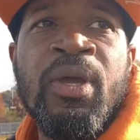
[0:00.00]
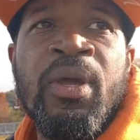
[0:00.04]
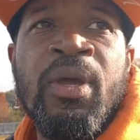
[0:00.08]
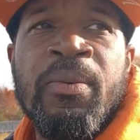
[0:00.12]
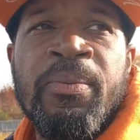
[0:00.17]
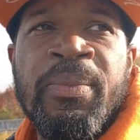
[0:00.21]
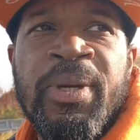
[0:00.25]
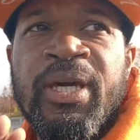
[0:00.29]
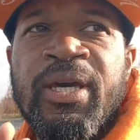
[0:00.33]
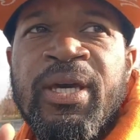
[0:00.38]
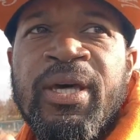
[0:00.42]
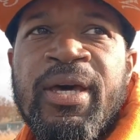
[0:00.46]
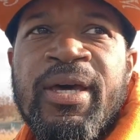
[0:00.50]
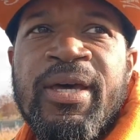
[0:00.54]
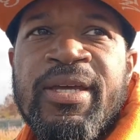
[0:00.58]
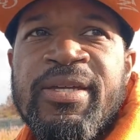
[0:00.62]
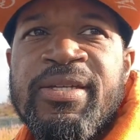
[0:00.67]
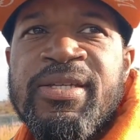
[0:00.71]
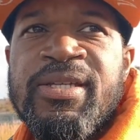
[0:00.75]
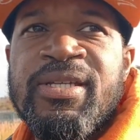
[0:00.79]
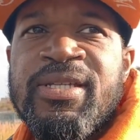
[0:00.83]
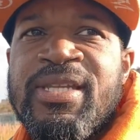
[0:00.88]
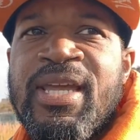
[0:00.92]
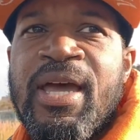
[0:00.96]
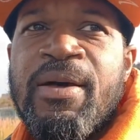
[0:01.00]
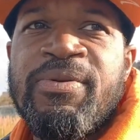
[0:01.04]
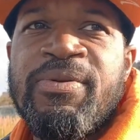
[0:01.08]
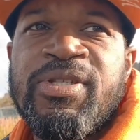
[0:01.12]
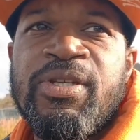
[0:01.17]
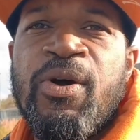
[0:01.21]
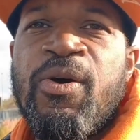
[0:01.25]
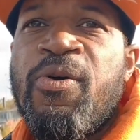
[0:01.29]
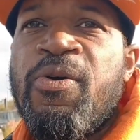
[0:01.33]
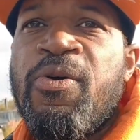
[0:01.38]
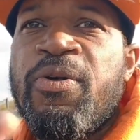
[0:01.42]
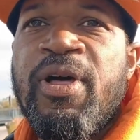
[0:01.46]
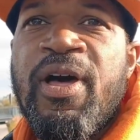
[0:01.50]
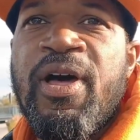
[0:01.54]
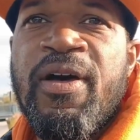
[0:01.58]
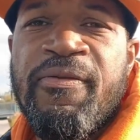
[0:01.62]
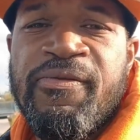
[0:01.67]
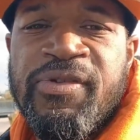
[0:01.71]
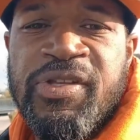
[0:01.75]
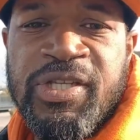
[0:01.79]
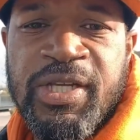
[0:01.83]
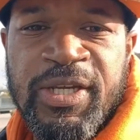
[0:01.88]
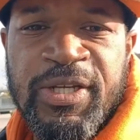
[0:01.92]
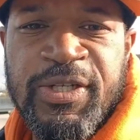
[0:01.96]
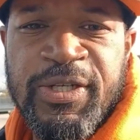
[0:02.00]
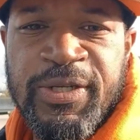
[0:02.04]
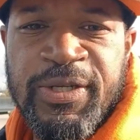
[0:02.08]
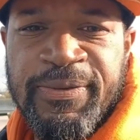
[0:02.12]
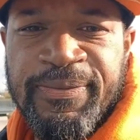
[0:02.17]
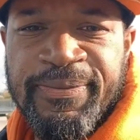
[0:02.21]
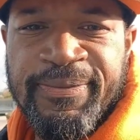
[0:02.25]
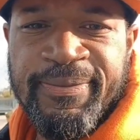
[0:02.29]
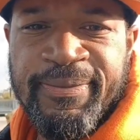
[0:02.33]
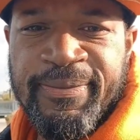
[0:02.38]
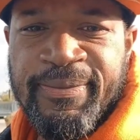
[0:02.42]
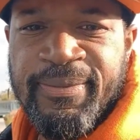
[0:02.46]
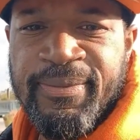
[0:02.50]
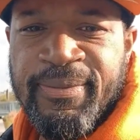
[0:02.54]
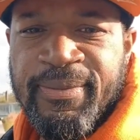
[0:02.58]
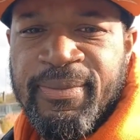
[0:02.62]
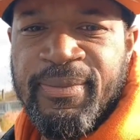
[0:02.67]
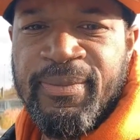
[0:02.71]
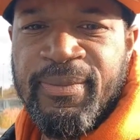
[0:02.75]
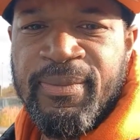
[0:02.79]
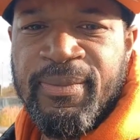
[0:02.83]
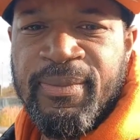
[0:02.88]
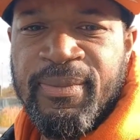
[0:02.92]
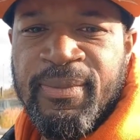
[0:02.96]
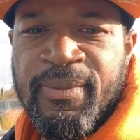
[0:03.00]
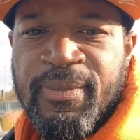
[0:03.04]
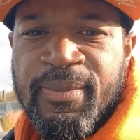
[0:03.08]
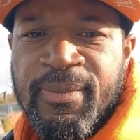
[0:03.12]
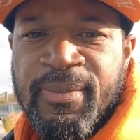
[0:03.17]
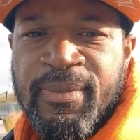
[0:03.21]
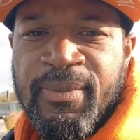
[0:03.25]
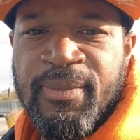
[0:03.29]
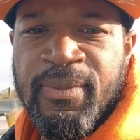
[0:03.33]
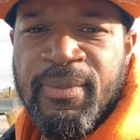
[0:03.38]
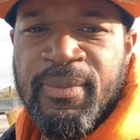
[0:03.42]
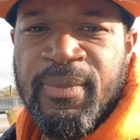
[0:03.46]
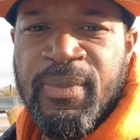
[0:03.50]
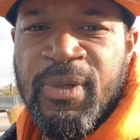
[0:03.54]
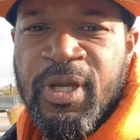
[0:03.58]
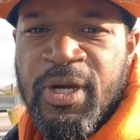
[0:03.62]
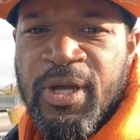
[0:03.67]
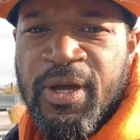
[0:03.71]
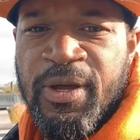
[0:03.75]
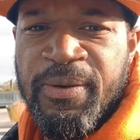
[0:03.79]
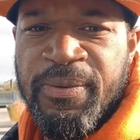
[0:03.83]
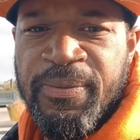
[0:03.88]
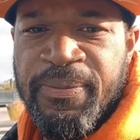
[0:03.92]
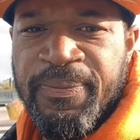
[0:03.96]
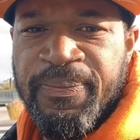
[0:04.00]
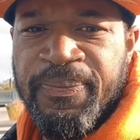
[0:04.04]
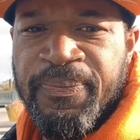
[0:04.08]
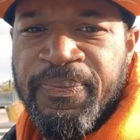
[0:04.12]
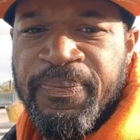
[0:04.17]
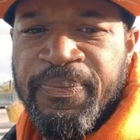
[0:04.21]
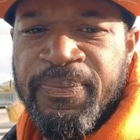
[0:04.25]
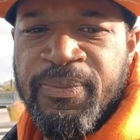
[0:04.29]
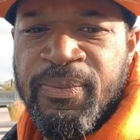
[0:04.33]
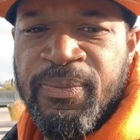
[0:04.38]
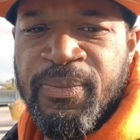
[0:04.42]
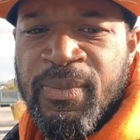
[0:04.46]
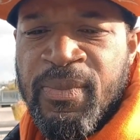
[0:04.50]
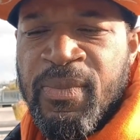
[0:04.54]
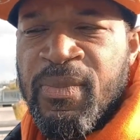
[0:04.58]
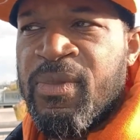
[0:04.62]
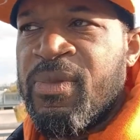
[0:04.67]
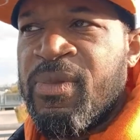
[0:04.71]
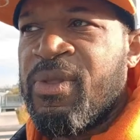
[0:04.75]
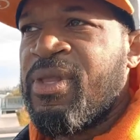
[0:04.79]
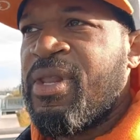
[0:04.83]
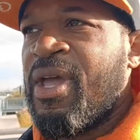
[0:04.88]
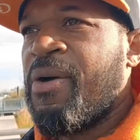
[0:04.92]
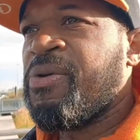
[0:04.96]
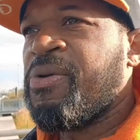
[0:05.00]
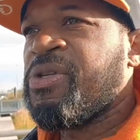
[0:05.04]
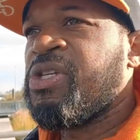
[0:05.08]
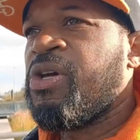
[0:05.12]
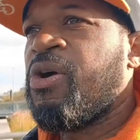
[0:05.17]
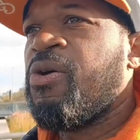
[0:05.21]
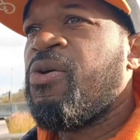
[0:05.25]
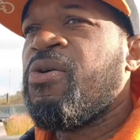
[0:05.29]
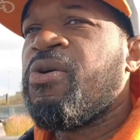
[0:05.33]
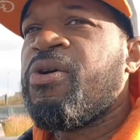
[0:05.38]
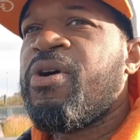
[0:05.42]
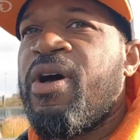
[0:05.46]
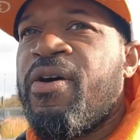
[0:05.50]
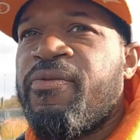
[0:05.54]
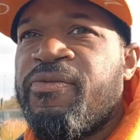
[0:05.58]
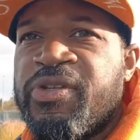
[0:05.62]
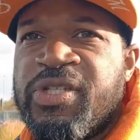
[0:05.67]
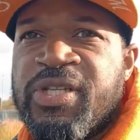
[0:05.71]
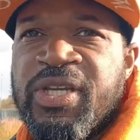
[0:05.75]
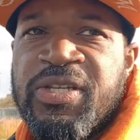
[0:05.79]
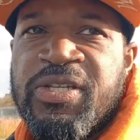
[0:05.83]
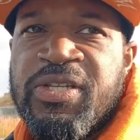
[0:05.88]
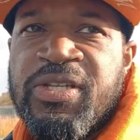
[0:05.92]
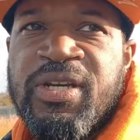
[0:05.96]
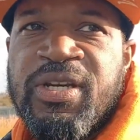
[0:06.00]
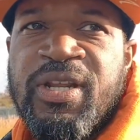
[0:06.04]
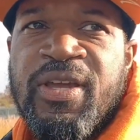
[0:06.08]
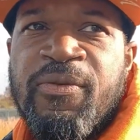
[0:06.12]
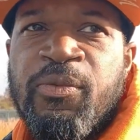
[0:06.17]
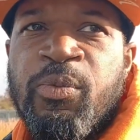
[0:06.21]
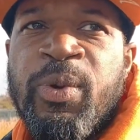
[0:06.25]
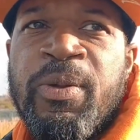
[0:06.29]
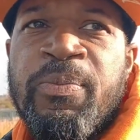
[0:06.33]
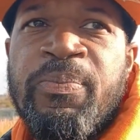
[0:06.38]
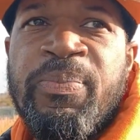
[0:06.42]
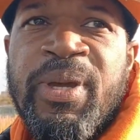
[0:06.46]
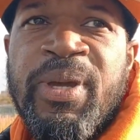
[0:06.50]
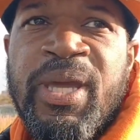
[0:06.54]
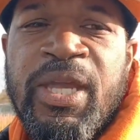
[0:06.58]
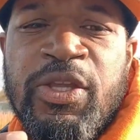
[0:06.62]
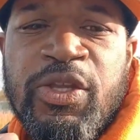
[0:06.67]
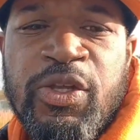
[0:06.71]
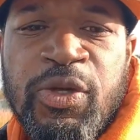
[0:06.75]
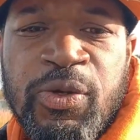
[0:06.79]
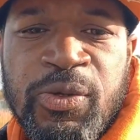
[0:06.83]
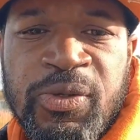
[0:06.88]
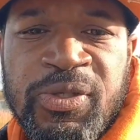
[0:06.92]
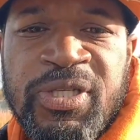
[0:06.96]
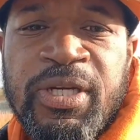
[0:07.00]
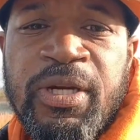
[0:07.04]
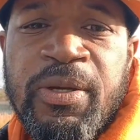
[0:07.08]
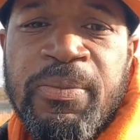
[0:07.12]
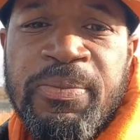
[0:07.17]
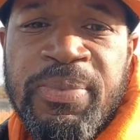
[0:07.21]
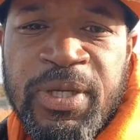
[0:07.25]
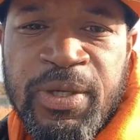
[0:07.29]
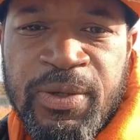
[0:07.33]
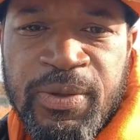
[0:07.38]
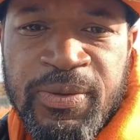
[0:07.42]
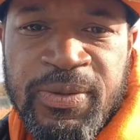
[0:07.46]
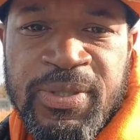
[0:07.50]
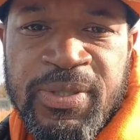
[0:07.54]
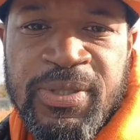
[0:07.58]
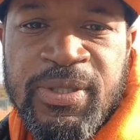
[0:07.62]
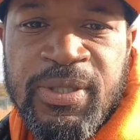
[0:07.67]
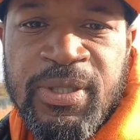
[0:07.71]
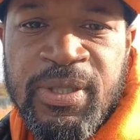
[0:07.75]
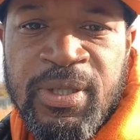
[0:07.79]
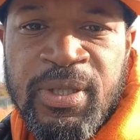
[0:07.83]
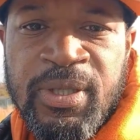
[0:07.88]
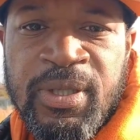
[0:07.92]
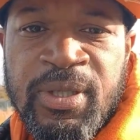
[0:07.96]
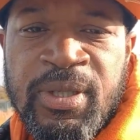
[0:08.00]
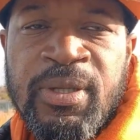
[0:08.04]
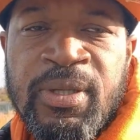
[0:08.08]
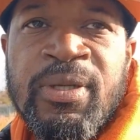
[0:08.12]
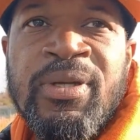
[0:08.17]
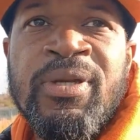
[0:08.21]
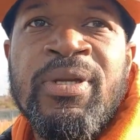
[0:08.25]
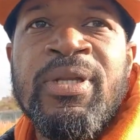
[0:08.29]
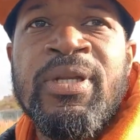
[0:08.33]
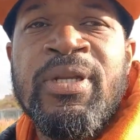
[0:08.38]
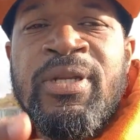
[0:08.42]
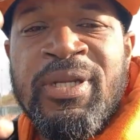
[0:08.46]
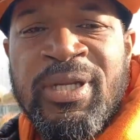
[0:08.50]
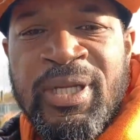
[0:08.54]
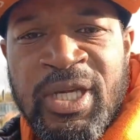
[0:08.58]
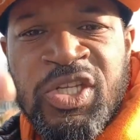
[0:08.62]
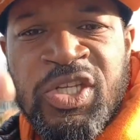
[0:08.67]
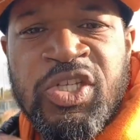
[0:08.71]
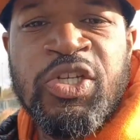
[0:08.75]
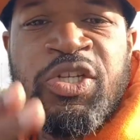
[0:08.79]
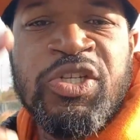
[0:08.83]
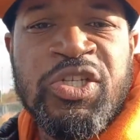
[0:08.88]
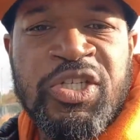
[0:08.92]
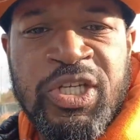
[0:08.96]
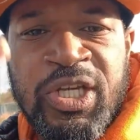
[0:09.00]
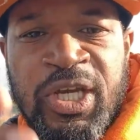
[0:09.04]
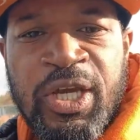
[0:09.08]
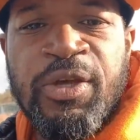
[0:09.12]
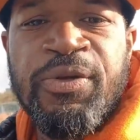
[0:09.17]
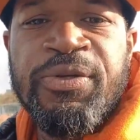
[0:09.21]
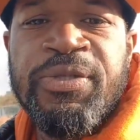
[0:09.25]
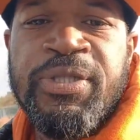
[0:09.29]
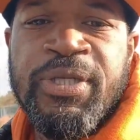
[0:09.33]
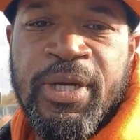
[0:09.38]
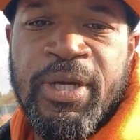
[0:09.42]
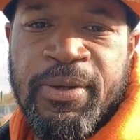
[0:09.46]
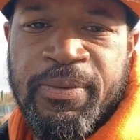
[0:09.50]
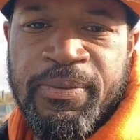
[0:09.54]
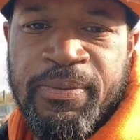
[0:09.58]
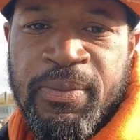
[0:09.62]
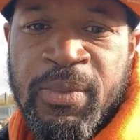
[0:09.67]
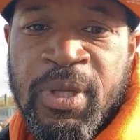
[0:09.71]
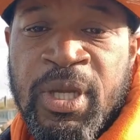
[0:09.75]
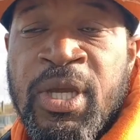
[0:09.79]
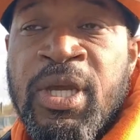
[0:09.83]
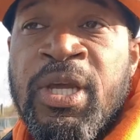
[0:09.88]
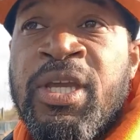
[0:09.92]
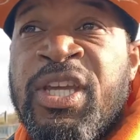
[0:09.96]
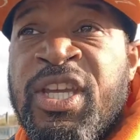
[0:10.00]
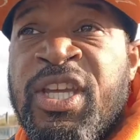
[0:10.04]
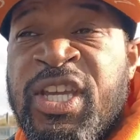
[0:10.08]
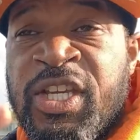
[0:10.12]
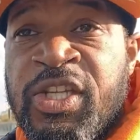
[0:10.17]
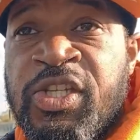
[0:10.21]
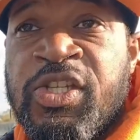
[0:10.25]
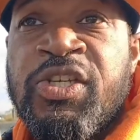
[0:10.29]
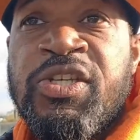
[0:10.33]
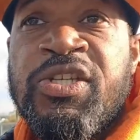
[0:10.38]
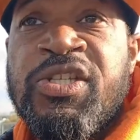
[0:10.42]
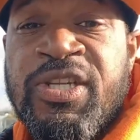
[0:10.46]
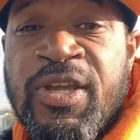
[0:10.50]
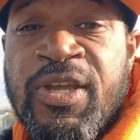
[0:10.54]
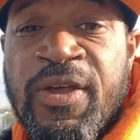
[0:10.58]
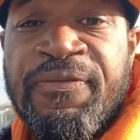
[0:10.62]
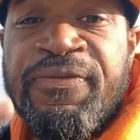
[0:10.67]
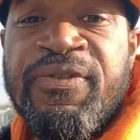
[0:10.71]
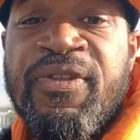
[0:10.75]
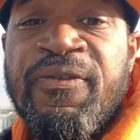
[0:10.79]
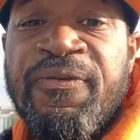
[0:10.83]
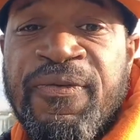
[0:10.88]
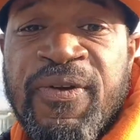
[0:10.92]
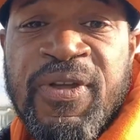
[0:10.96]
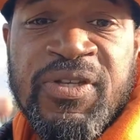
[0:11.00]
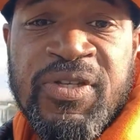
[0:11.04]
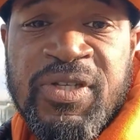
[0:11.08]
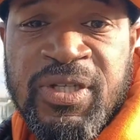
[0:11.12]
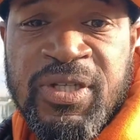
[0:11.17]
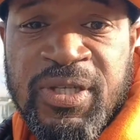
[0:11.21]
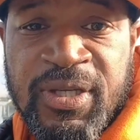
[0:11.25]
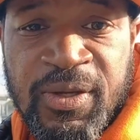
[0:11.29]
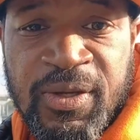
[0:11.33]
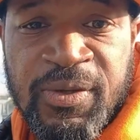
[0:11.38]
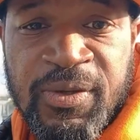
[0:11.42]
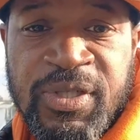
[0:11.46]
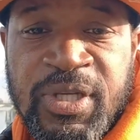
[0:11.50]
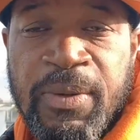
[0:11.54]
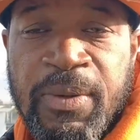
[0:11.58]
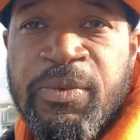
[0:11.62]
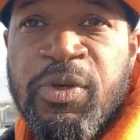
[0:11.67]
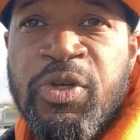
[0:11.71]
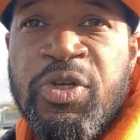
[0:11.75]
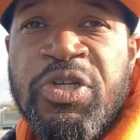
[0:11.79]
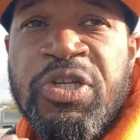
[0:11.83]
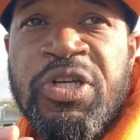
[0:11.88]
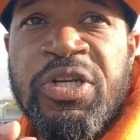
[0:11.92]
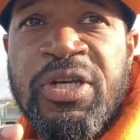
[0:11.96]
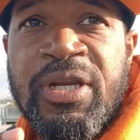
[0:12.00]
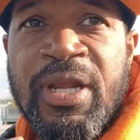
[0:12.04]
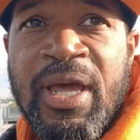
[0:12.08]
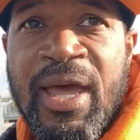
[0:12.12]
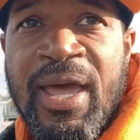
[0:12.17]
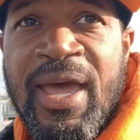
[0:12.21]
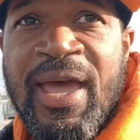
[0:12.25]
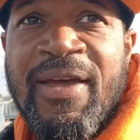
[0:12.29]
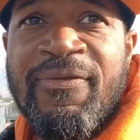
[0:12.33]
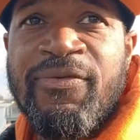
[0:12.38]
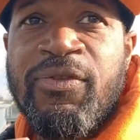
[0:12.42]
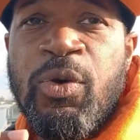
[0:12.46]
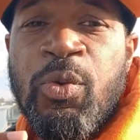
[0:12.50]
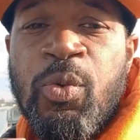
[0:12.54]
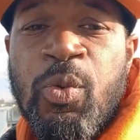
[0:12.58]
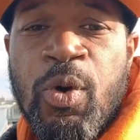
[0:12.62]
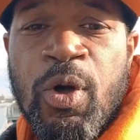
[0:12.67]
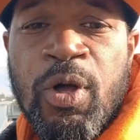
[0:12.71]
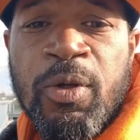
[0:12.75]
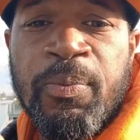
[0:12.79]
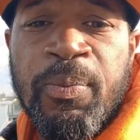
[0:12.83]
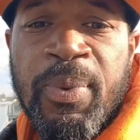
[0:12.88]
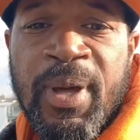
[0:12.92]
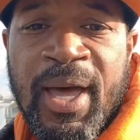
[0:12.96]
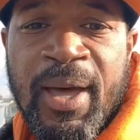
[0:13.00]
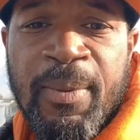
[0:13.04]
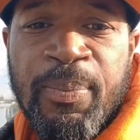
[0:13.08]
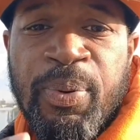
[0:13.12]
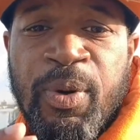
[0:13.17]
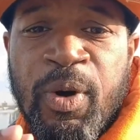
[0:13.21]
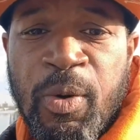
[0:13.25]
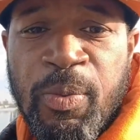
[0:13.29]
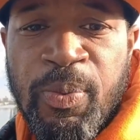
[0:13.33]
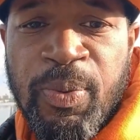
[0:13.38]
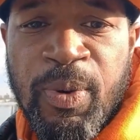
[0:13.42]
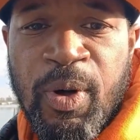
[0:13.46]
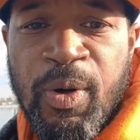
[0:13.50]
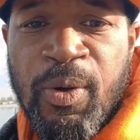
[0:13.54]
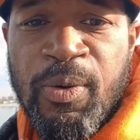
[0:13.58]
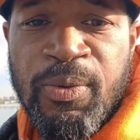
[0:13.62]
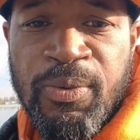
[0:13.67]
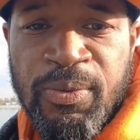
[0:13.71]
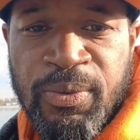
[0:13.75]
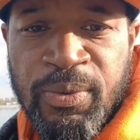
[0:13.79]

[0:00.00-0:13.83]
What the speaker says: because that was an old conversation. You know? That was an old conversation, that we're being used and abused. Get your skills up. Get your self-defense skills up. You should not have to walk by a popo